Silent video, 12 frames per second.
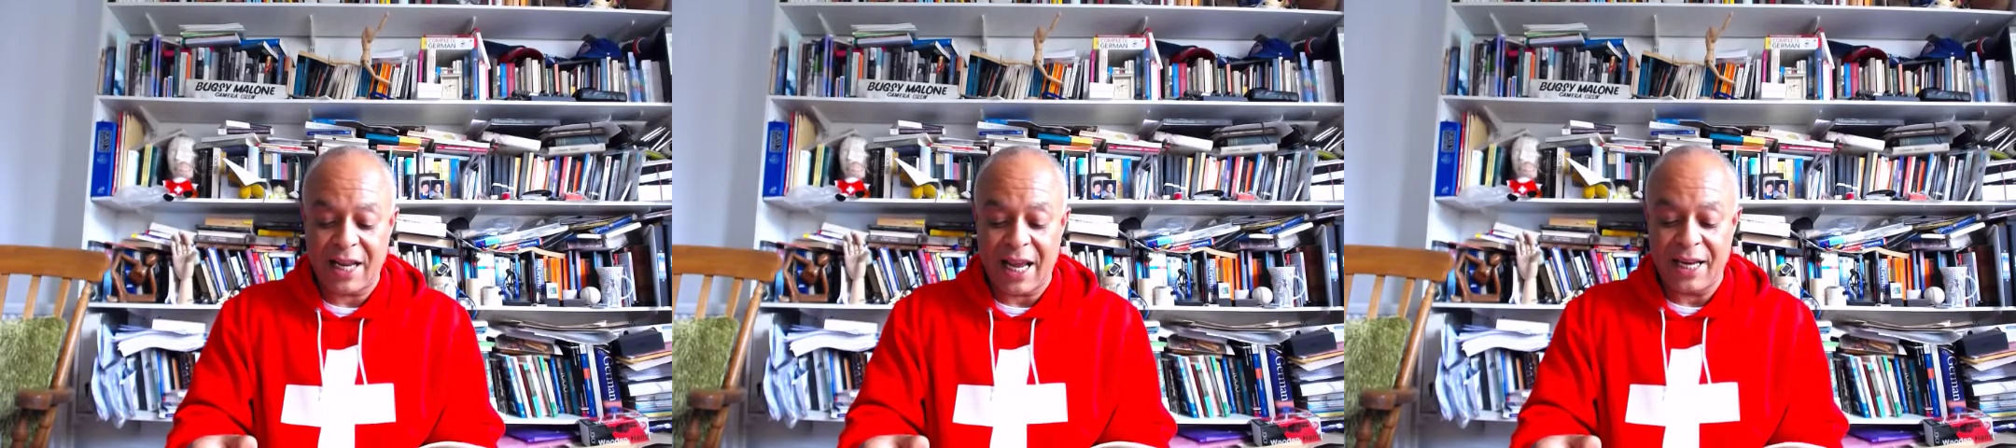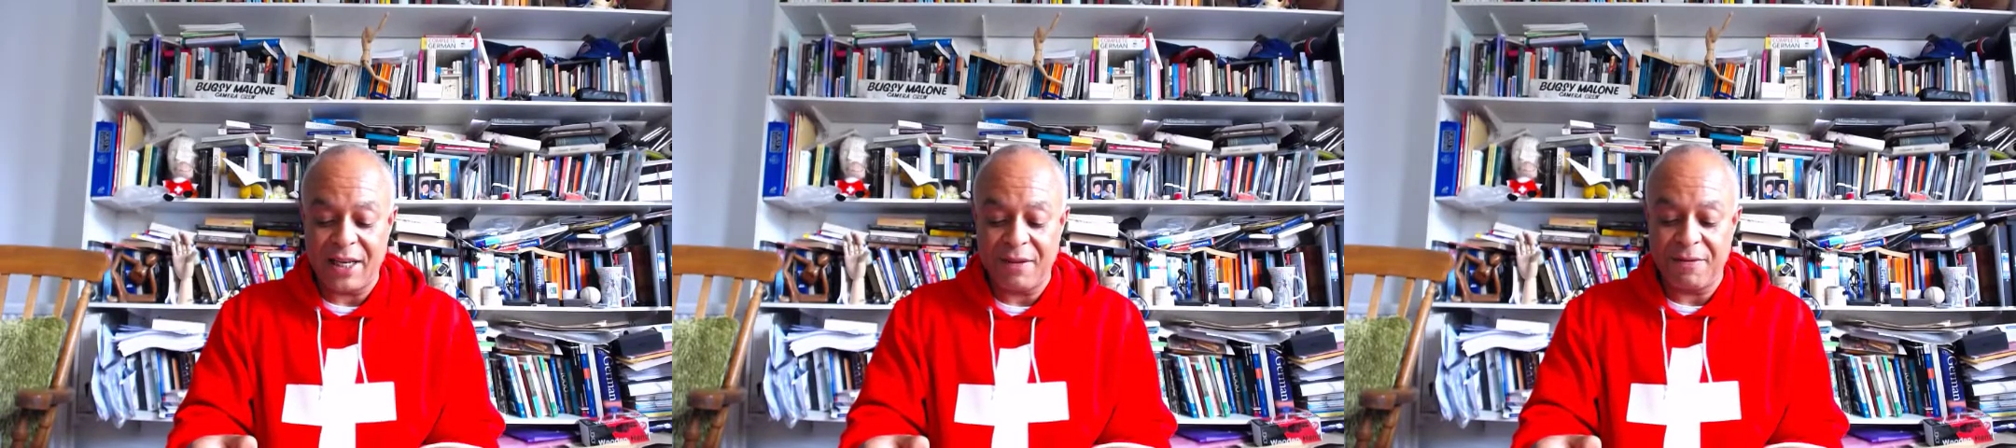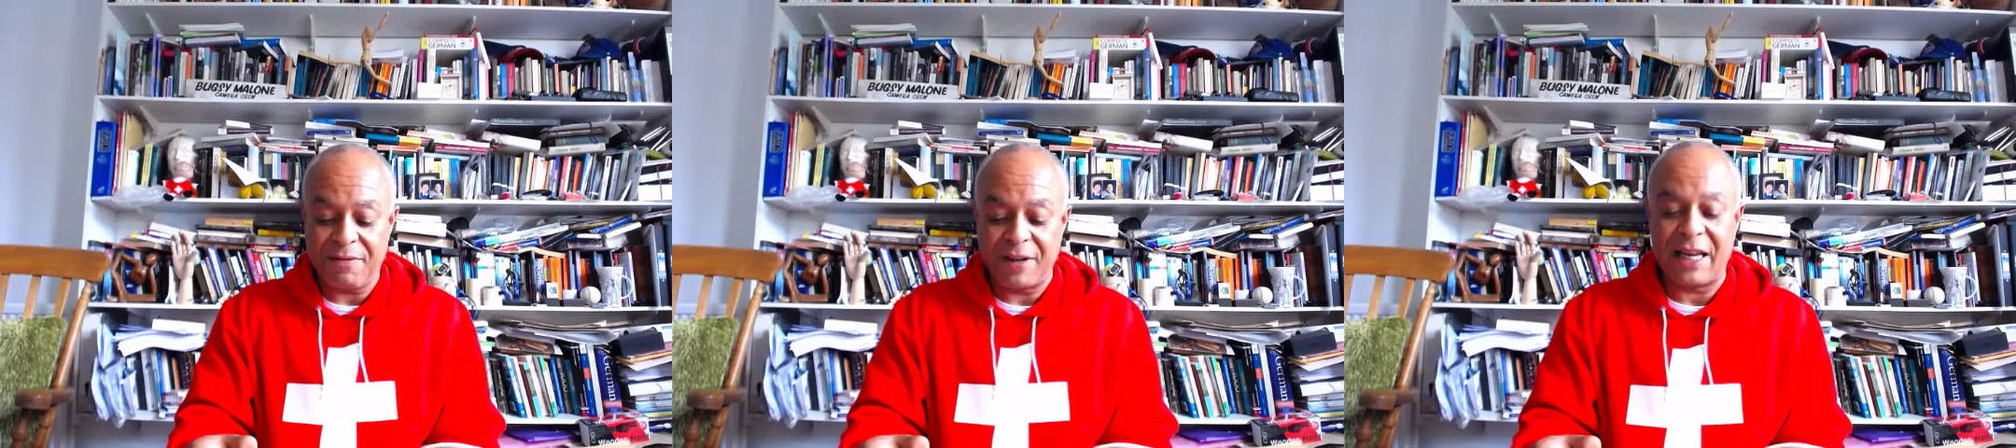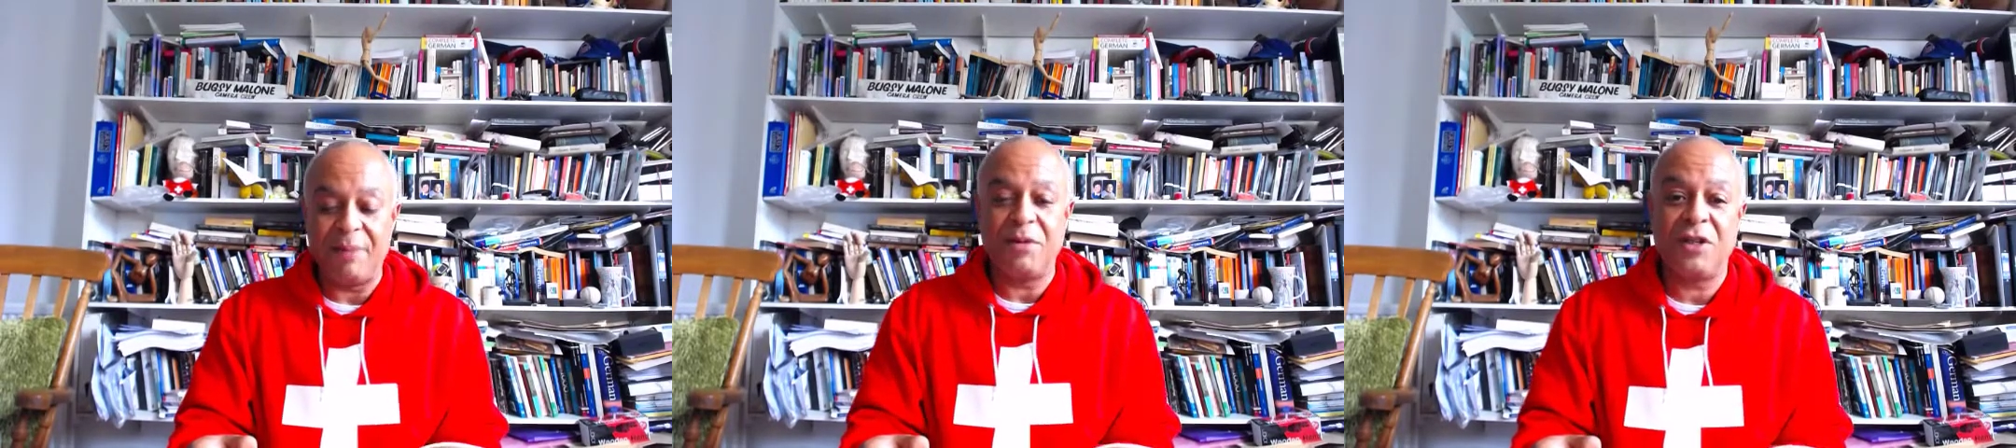and
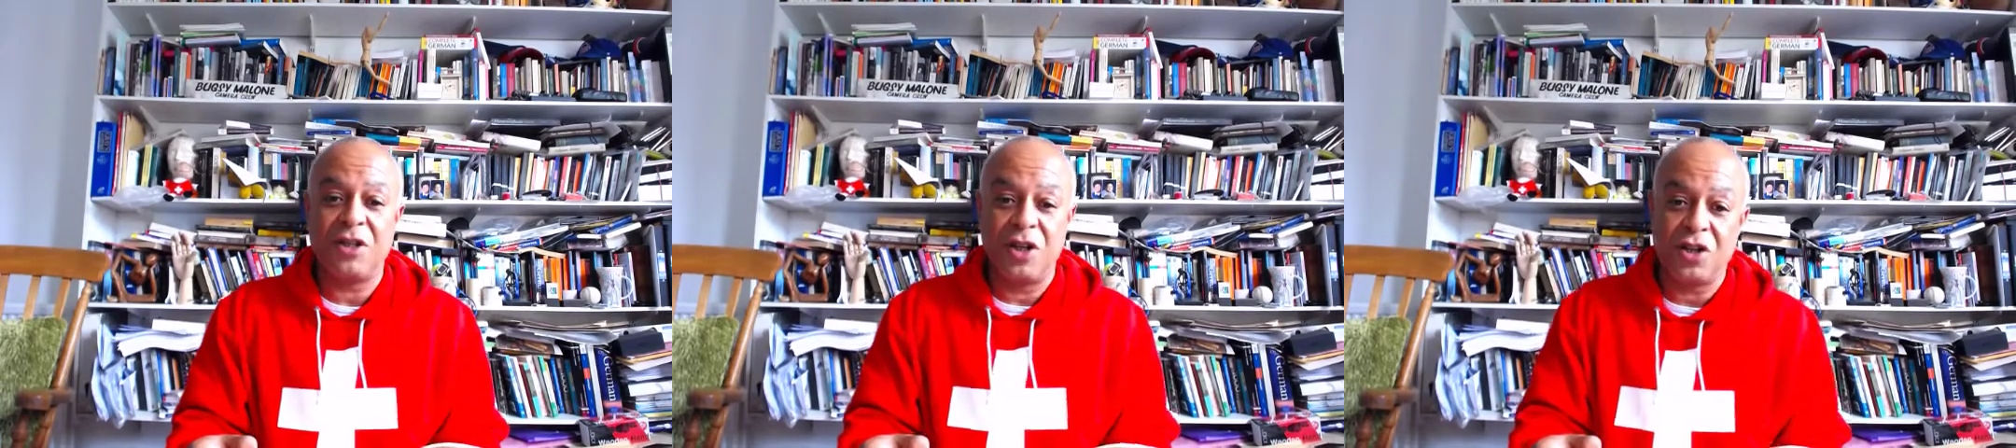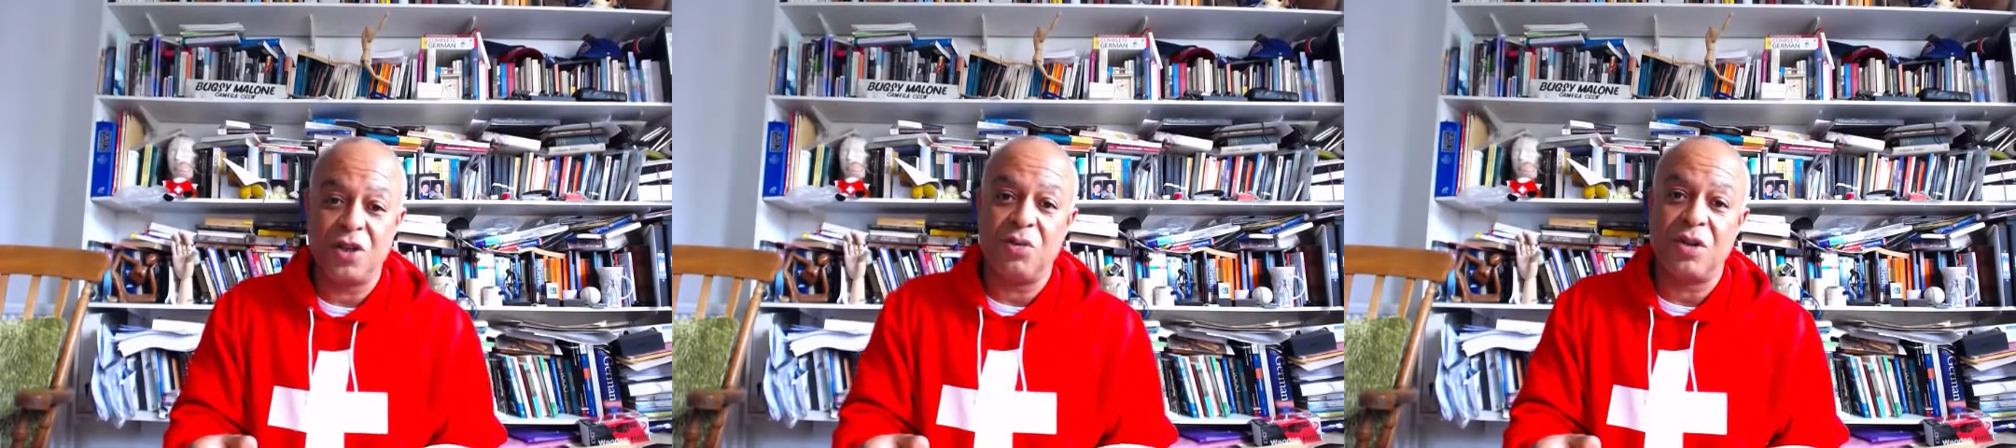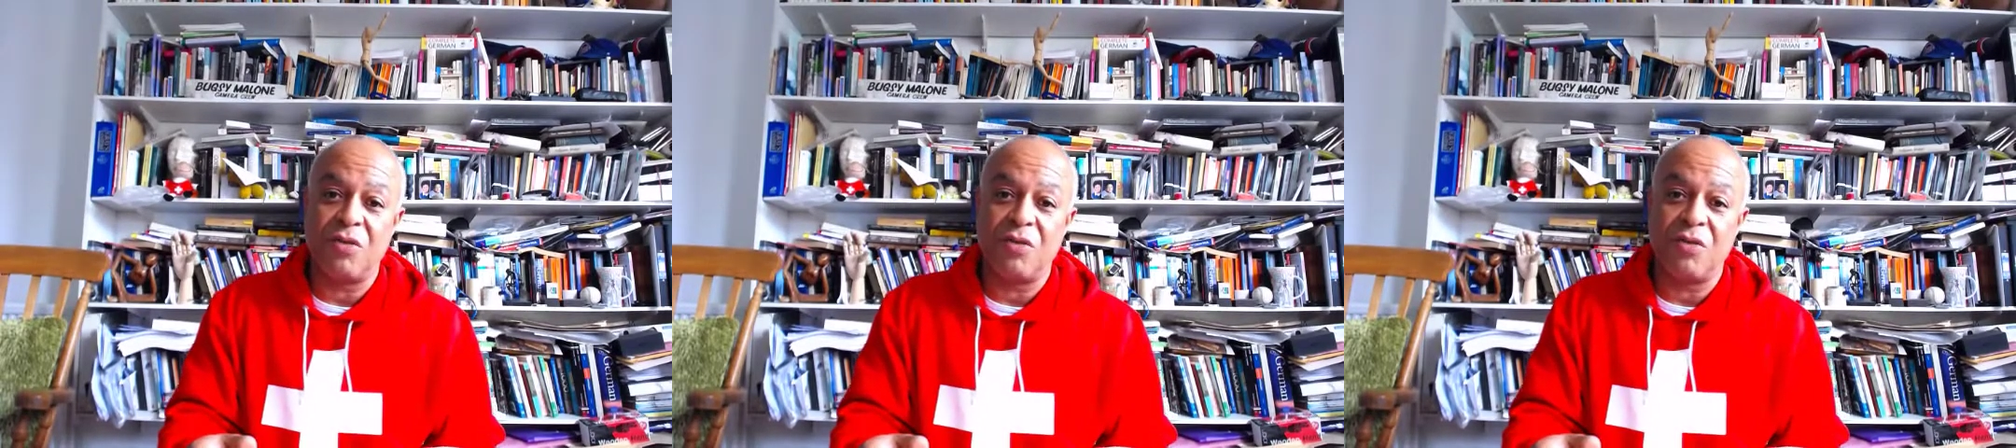inflamed tissues